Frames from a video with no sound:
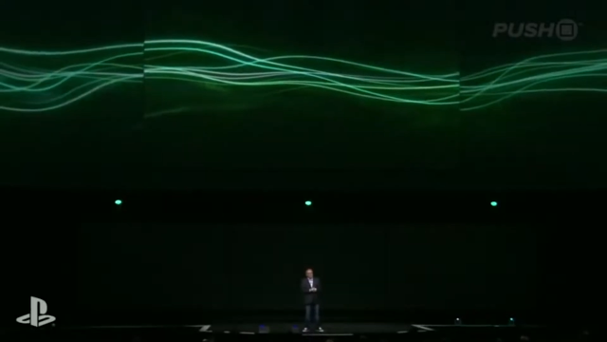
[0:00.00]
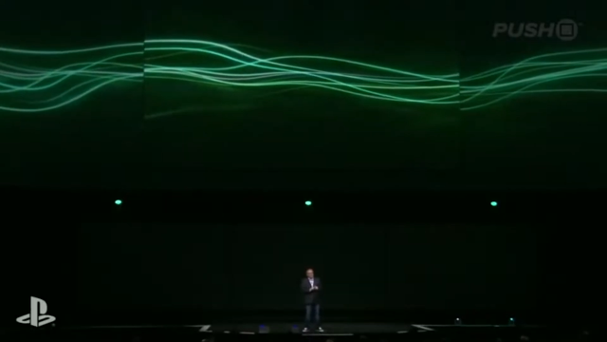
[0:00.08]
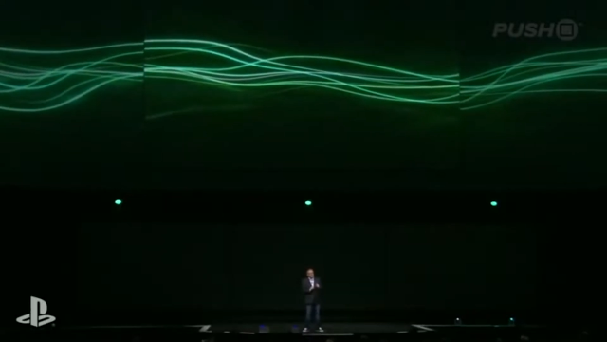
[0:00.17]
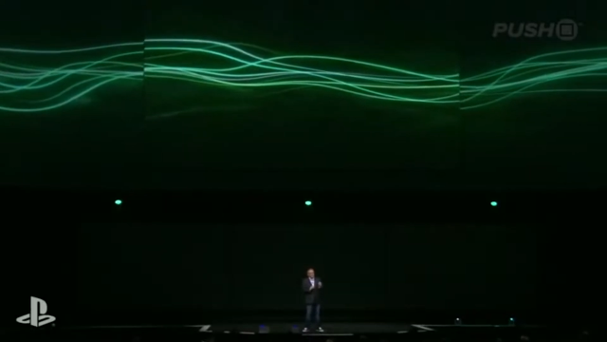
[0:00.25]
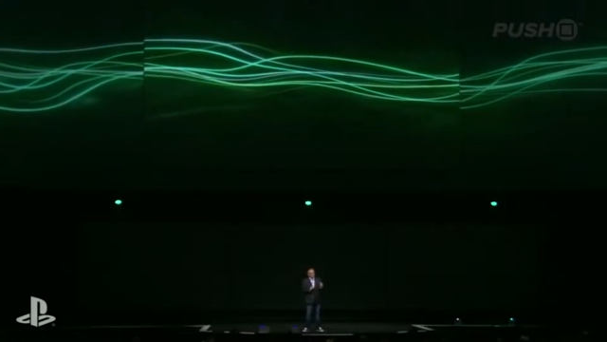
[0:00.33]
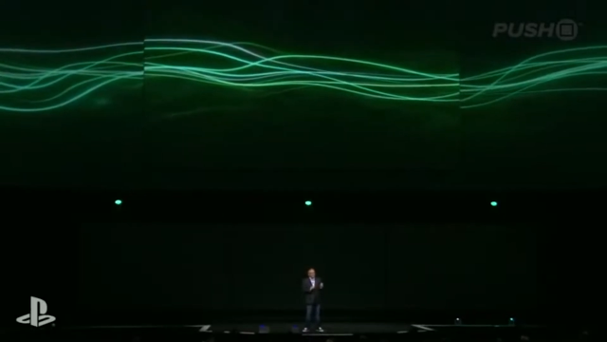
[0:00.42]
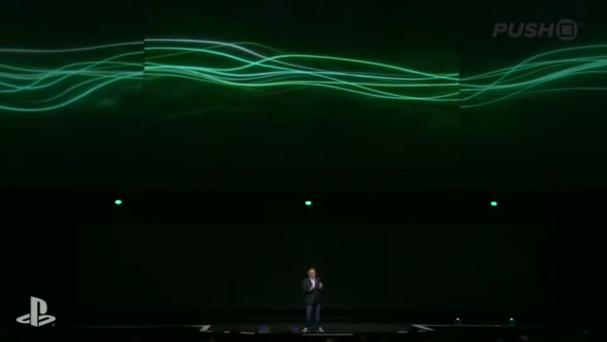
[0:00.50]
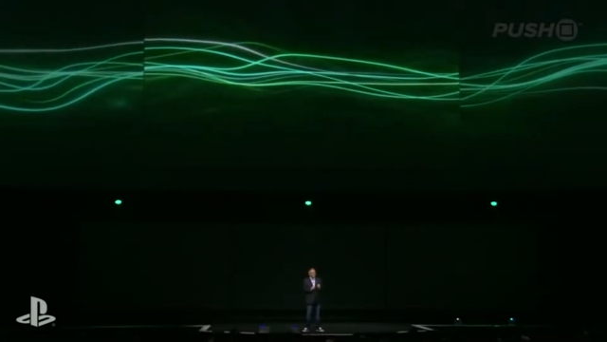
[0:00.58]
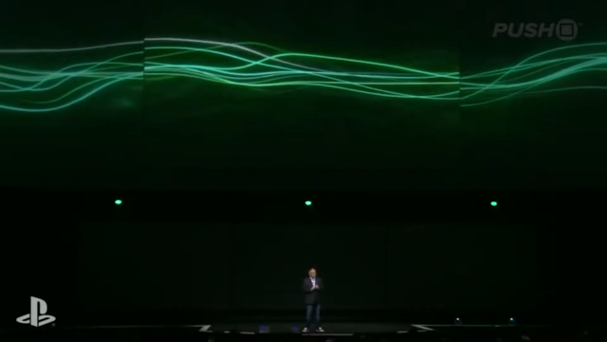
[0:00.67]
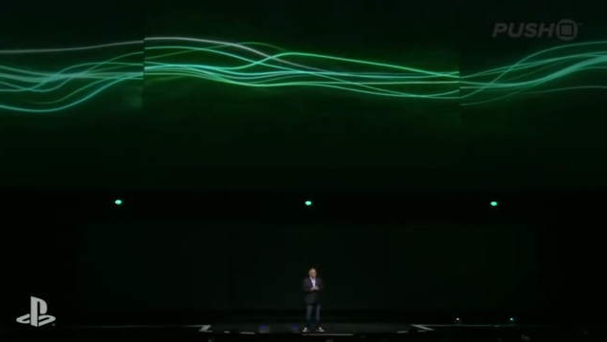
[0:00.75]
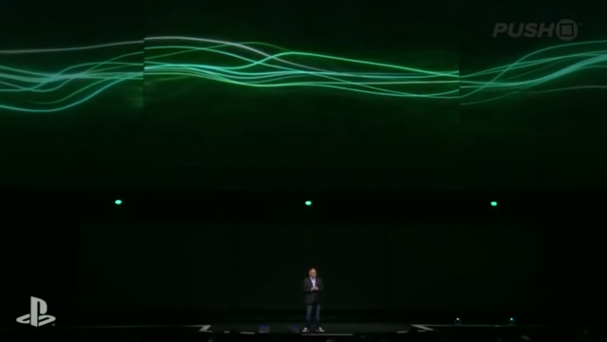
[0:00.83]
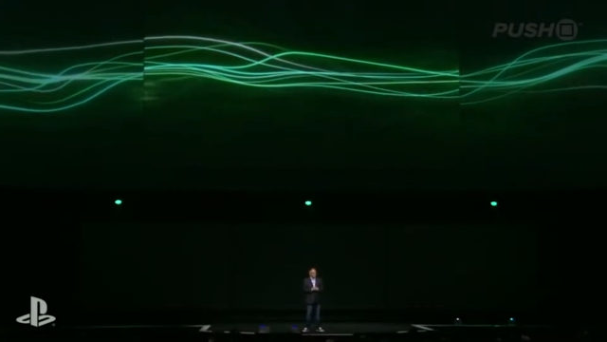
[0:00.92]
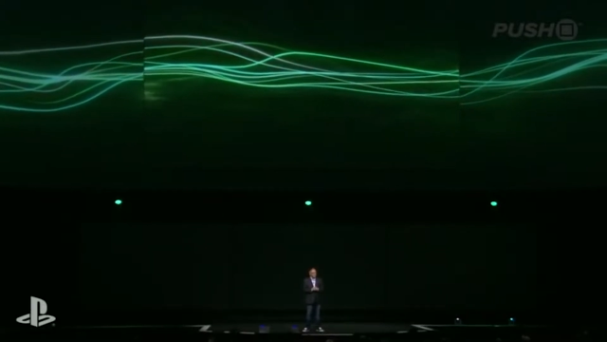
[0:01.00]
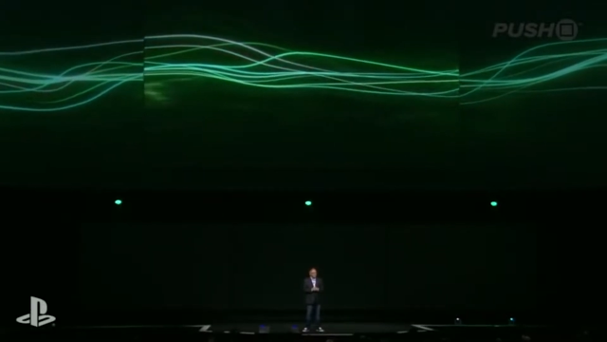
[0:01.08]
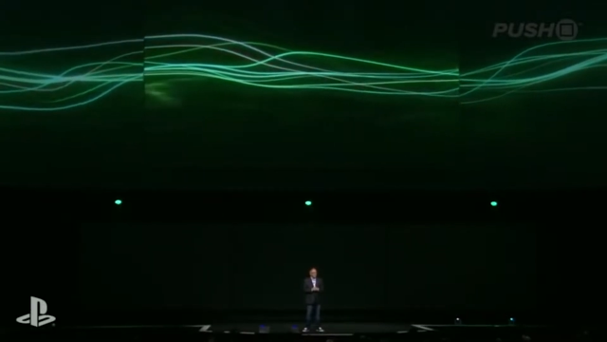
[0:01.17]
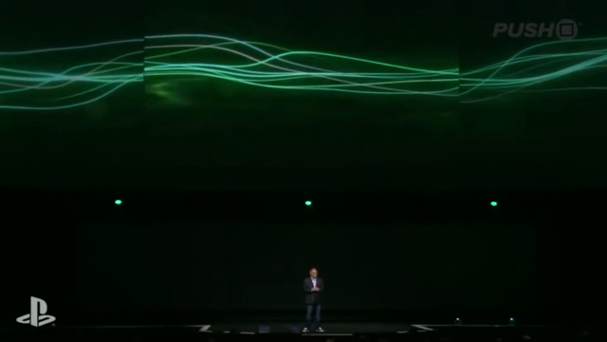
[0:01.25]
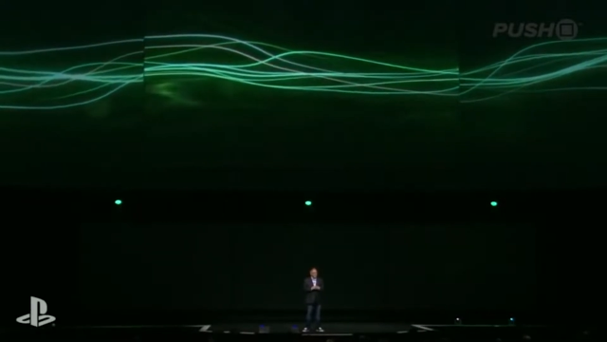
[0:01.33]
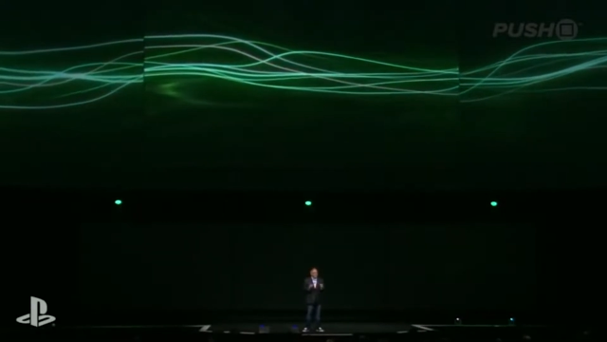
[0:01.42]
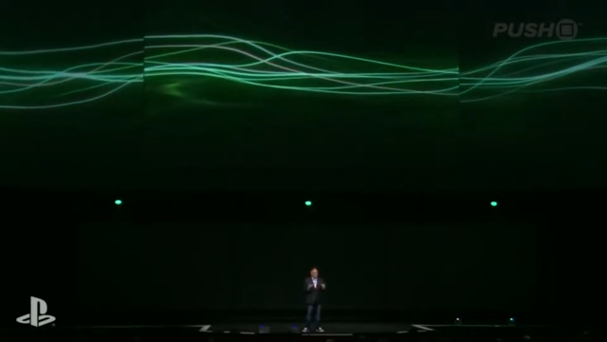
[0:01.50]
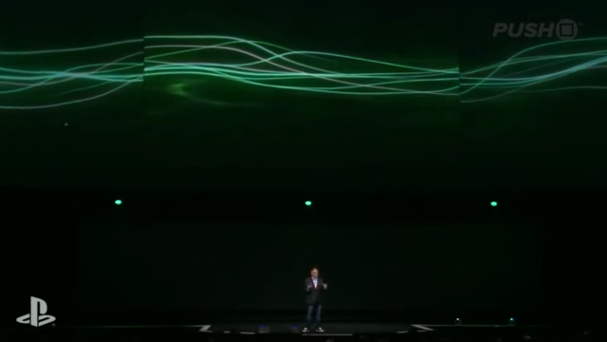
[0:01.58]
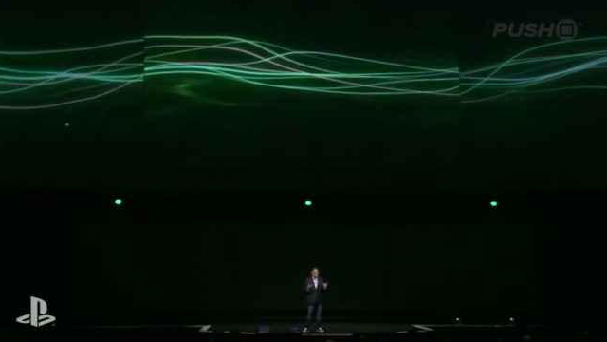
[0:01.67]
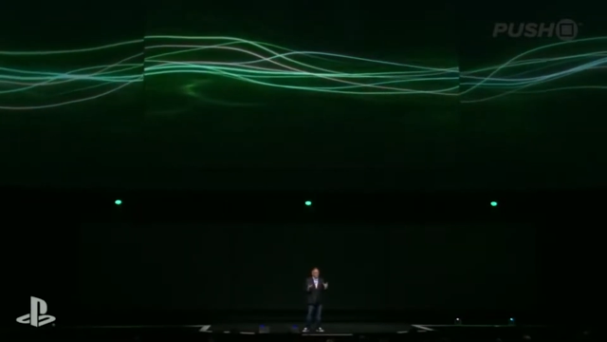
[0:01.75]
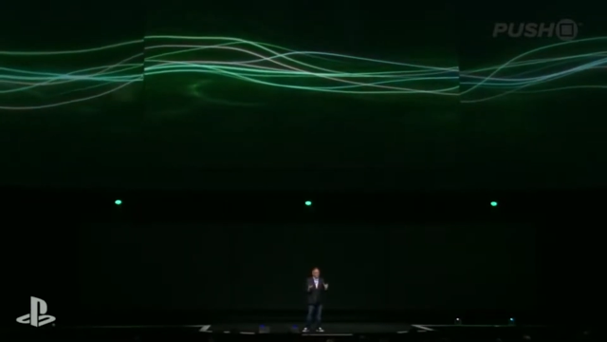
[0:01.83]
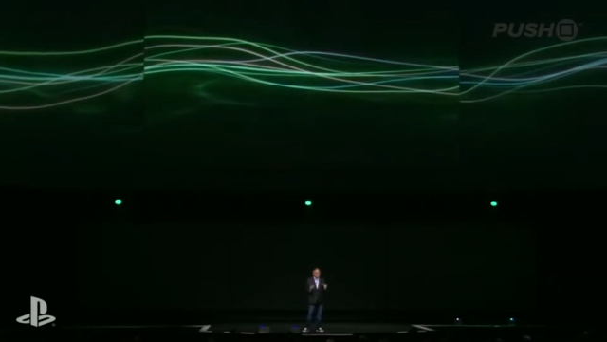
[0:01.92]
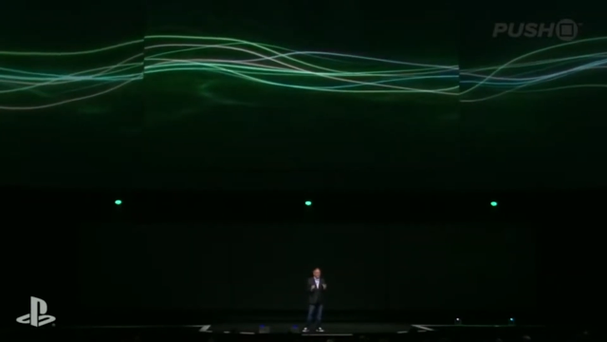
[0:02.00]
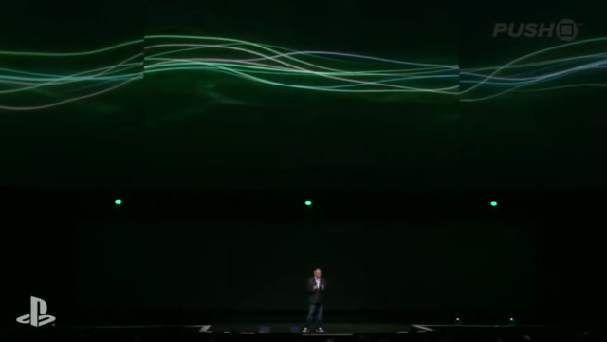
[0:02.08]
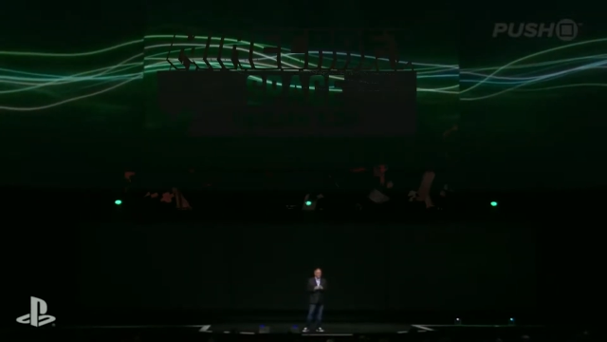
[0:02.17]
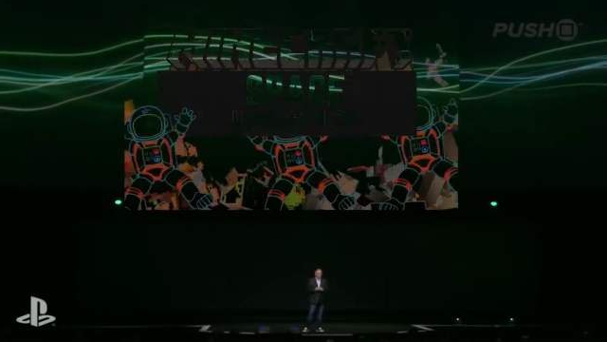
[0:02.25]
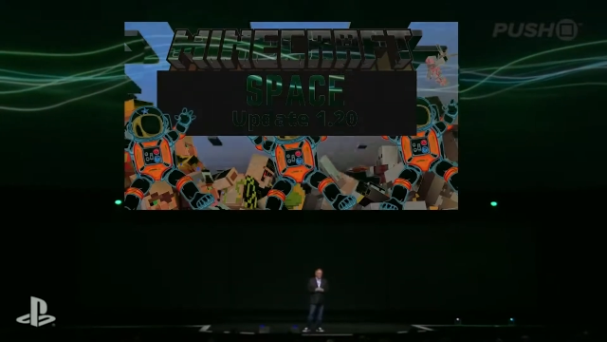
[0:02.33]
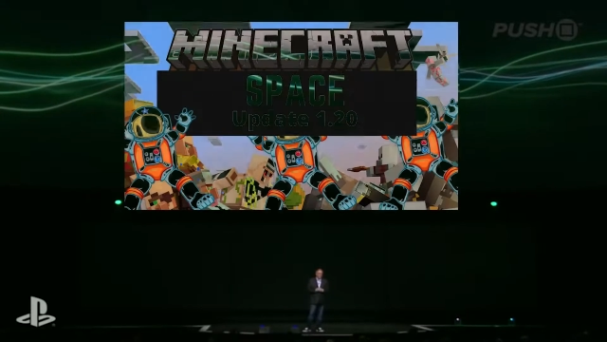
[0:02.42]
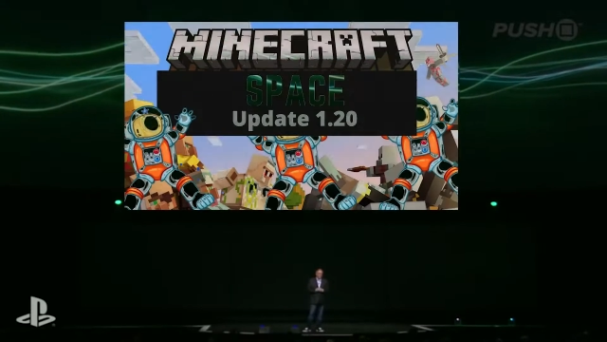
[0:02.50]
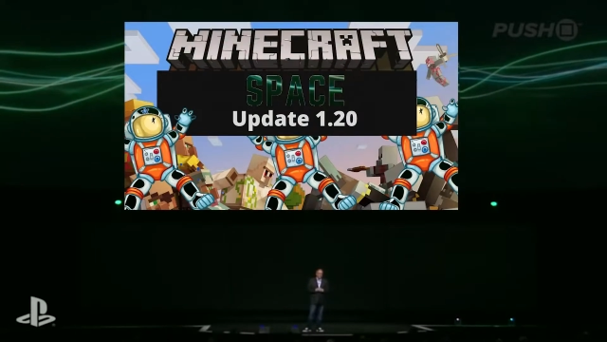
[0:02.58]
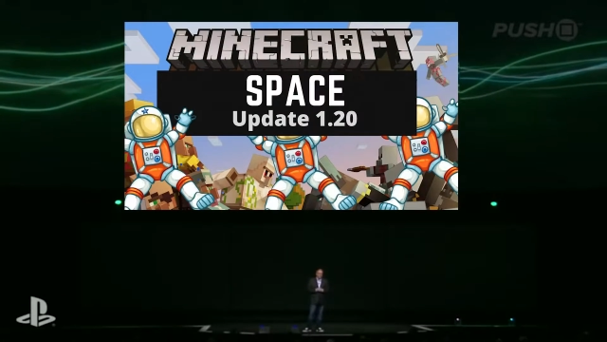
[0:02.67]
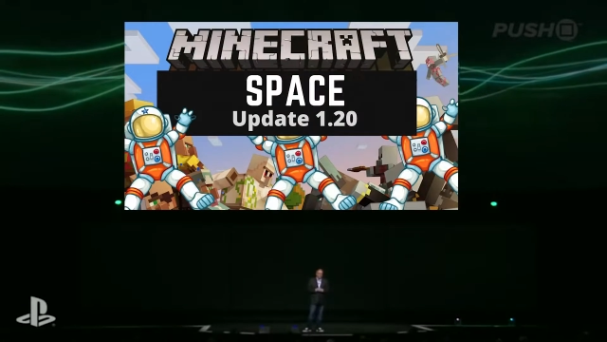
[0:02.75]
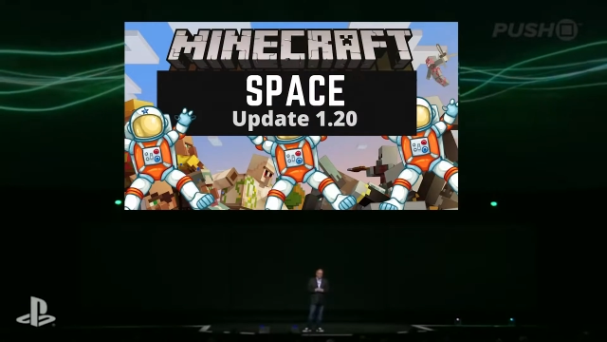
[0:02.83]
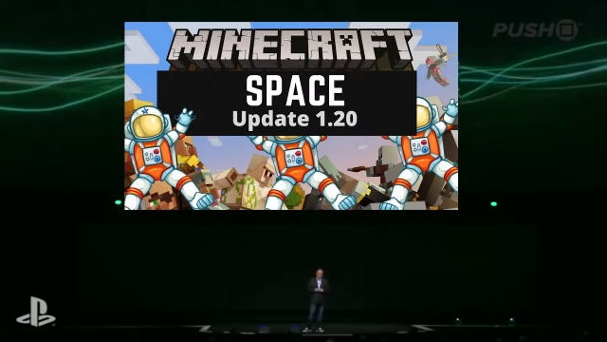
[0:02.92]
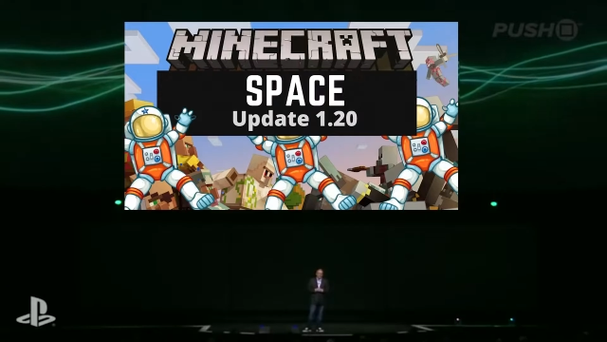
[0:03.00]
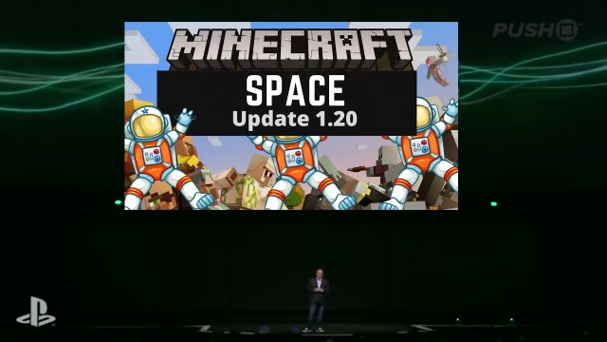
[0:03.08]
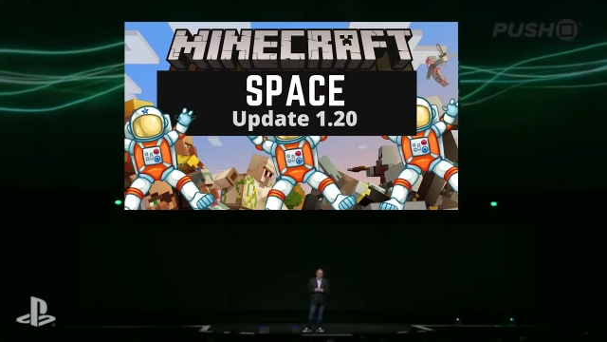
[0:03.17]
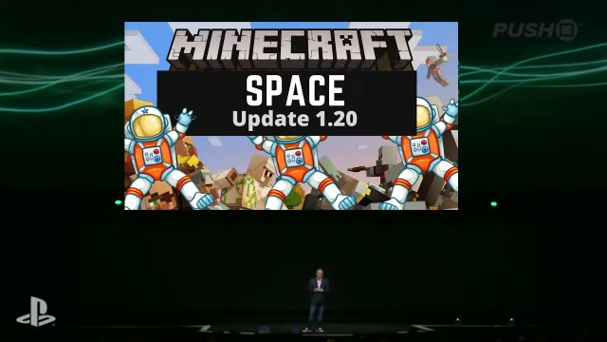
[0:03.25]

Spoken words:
Nobody's mouth can be seen.